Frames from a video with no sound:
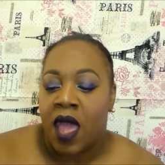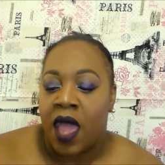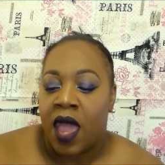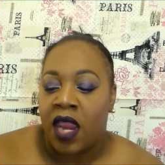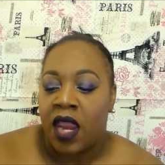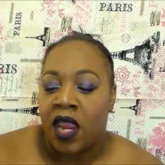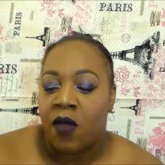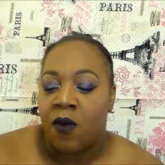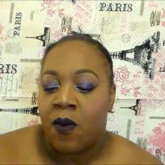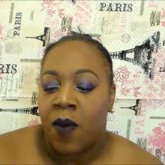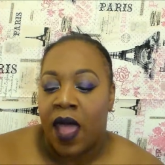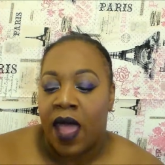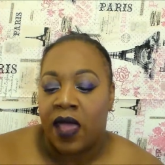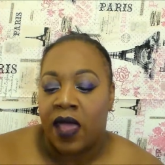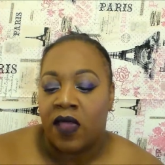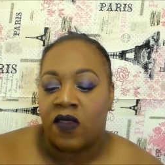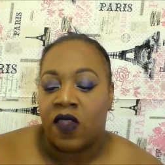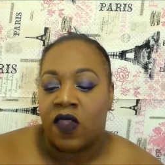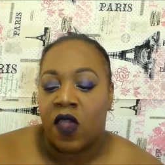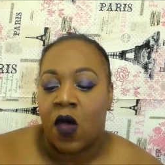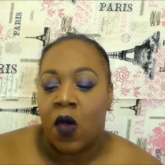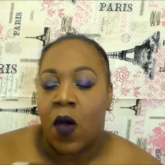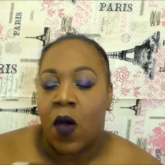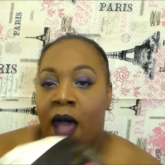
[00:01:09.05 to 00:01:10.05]
Anyway,
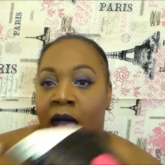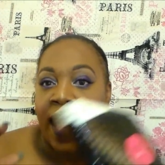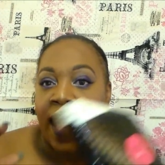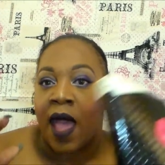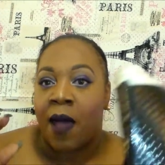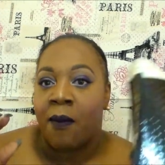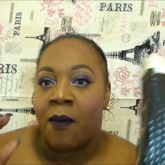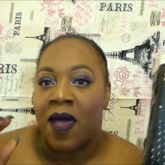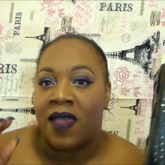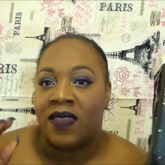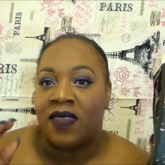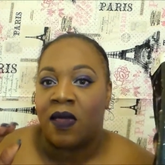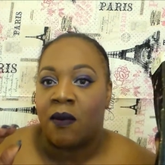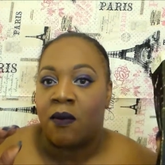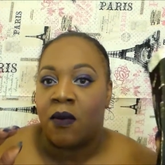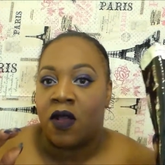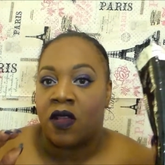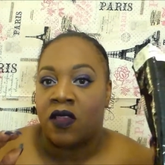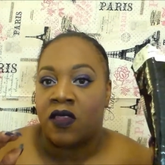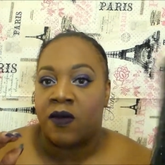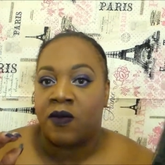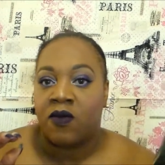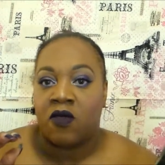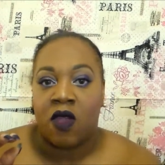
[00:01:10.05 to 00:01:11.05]
so I got my
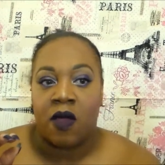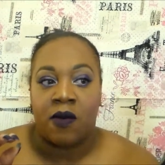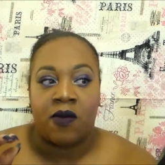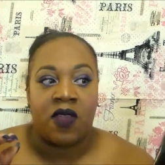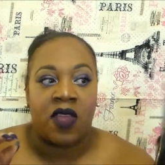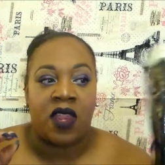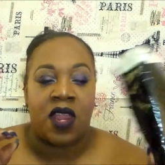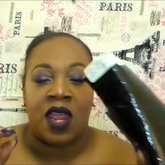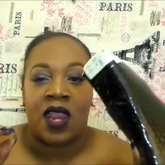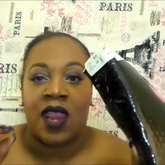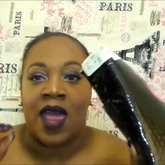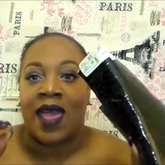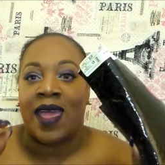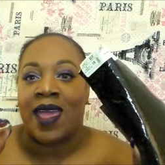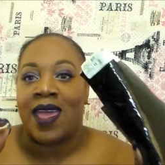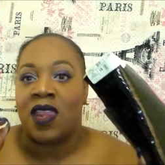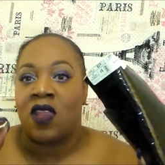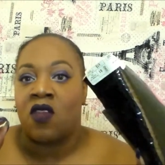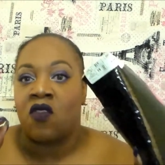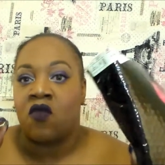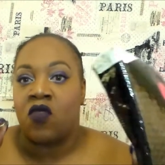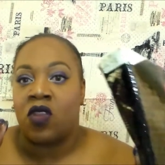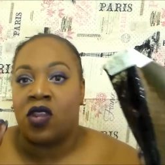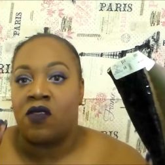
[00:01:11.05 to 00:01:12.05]
bird subscription and I
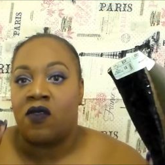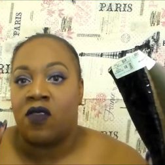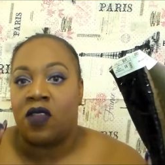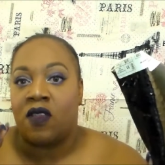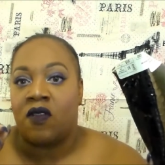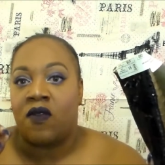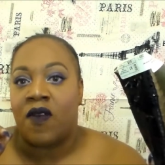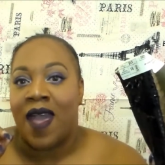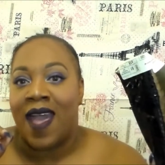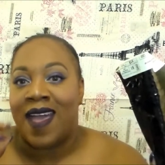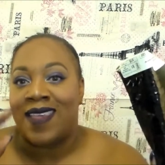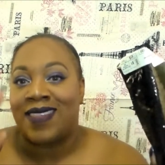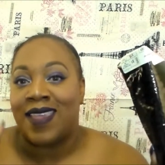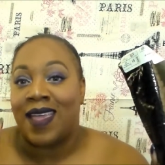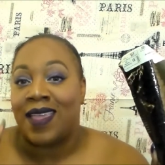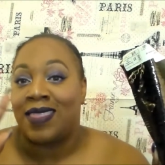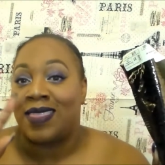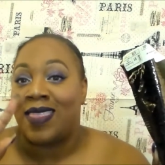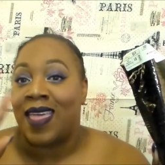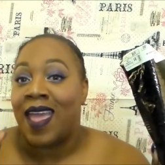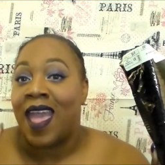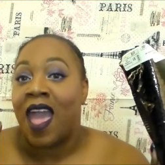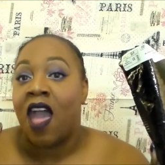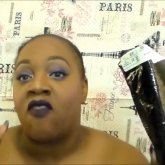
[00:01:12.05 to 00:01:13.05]
get it really, really fast.
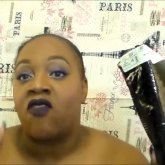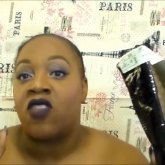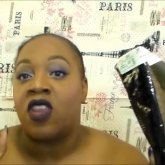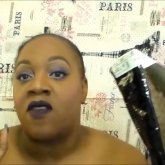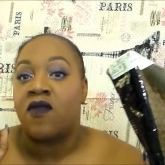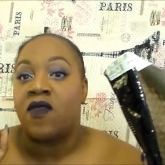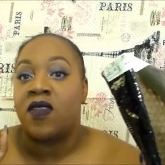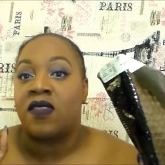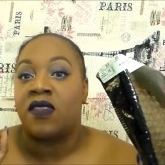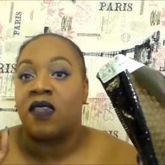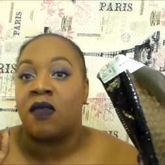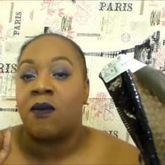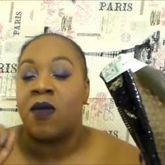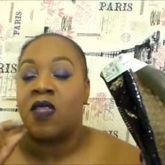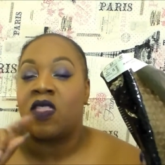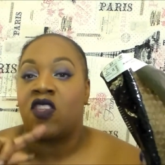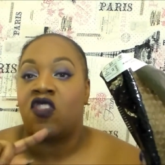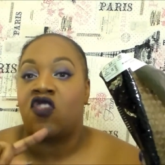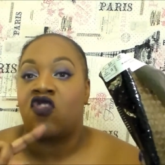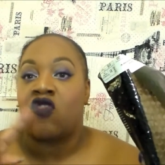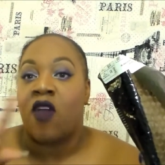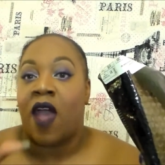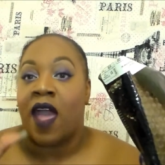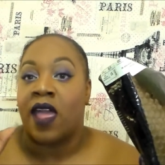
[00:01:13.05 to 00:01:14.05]
Like they haven't even sent me
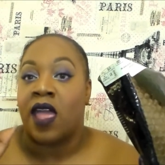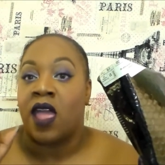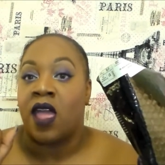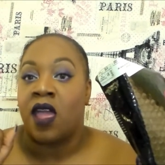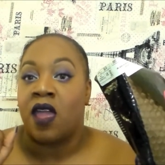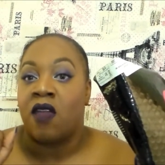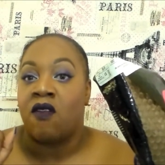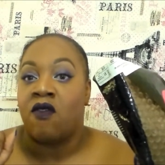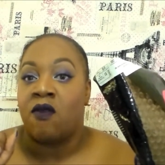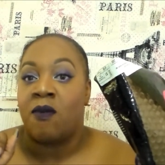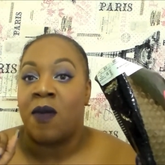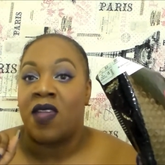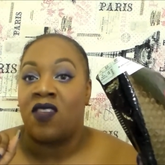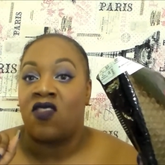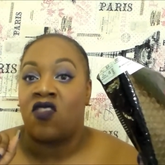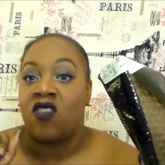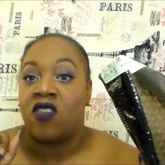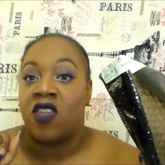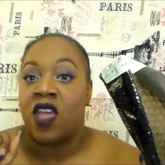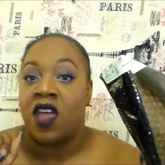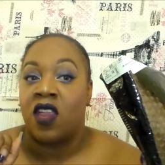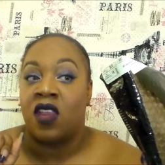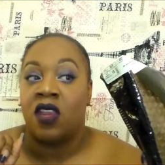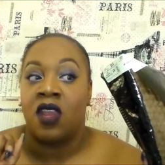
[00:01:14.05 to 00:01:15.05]
the tracking
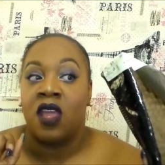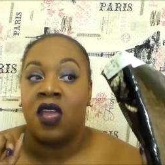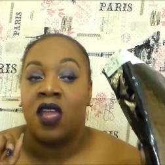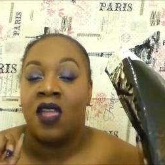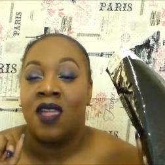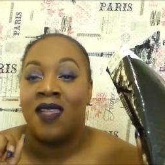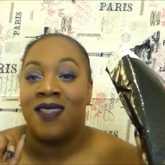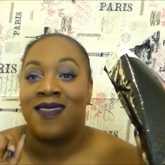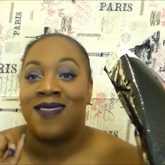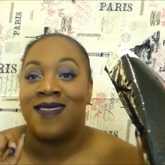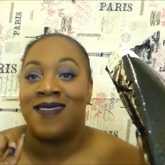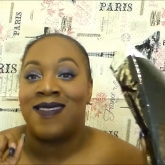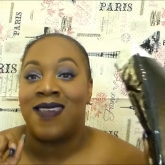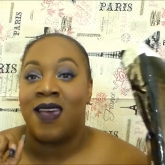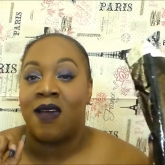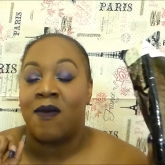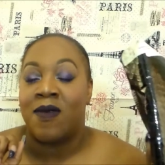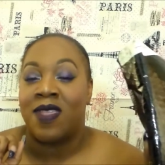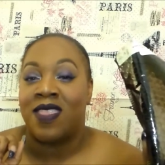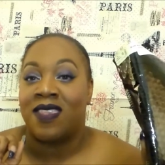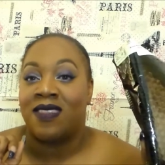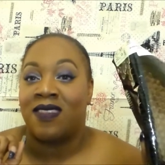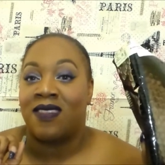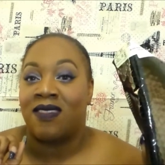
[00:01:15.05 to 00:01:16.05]
information yet to
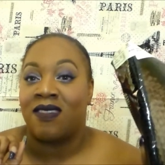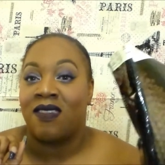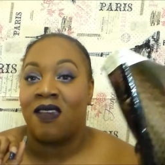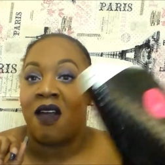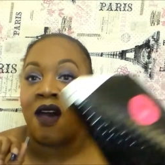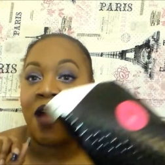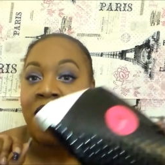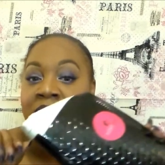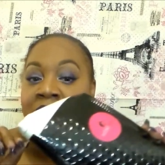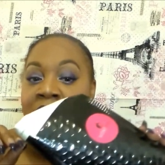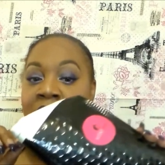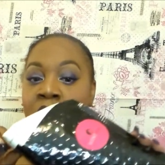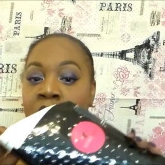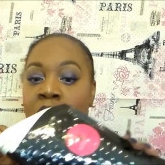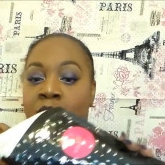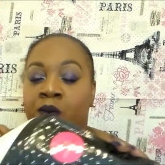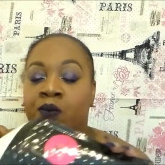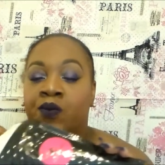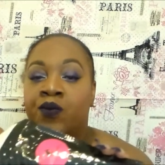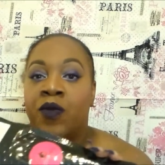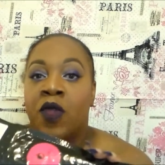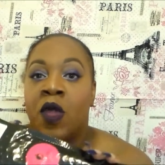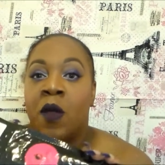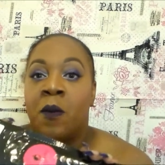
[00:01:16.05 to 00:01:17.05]
tell me this has gone
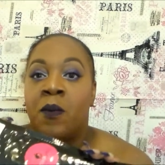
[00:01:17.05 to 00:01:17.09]
out